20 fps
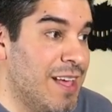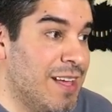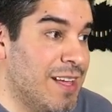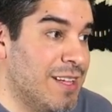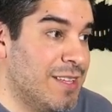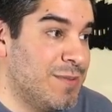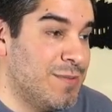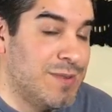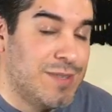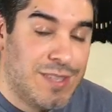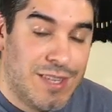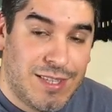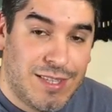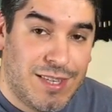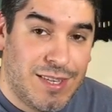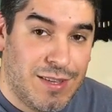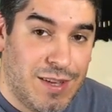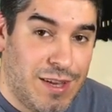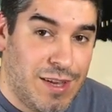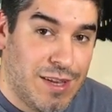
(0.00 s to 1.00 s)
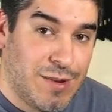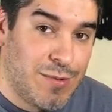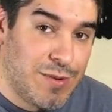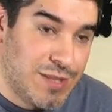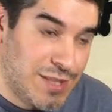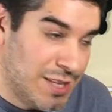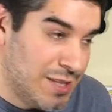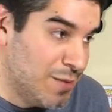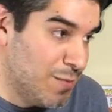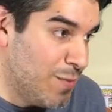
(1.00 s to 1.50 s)
It
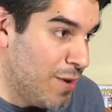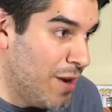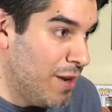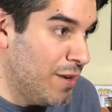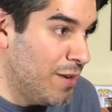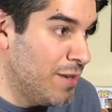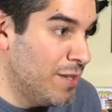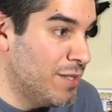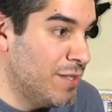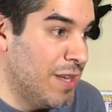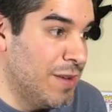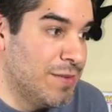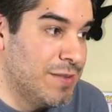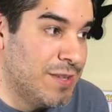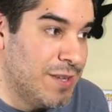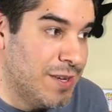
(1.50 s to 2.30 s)
resists water, so that was